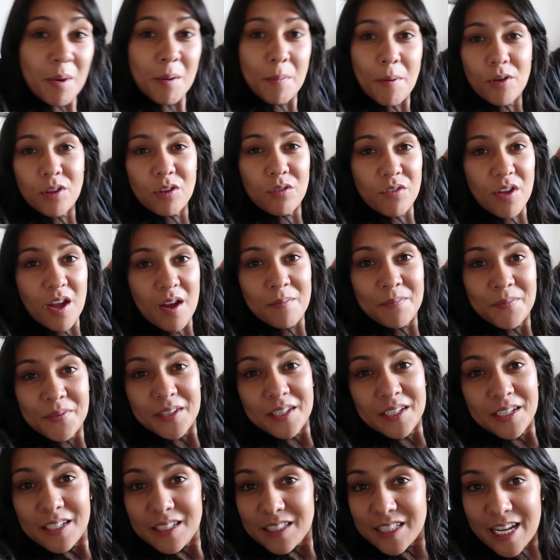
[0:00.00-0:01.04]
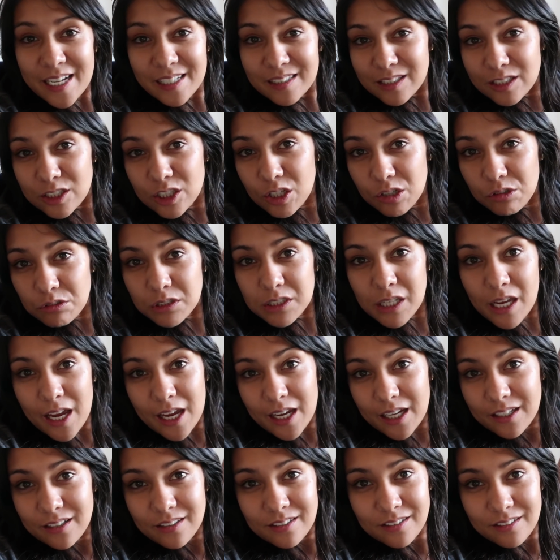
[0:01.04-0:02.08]
to make both of them. Tasty
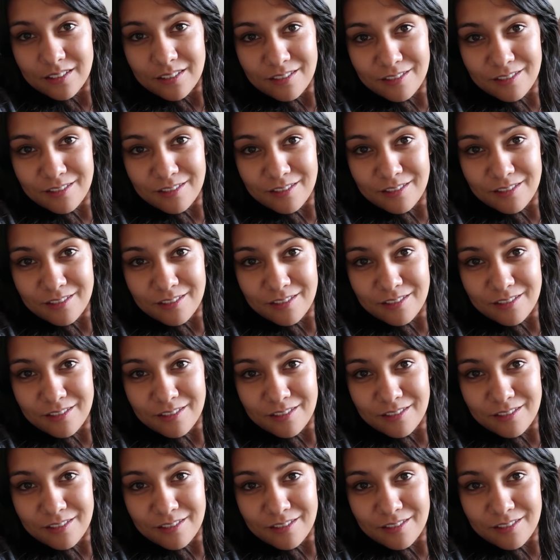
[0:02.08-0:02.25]
Tuesday.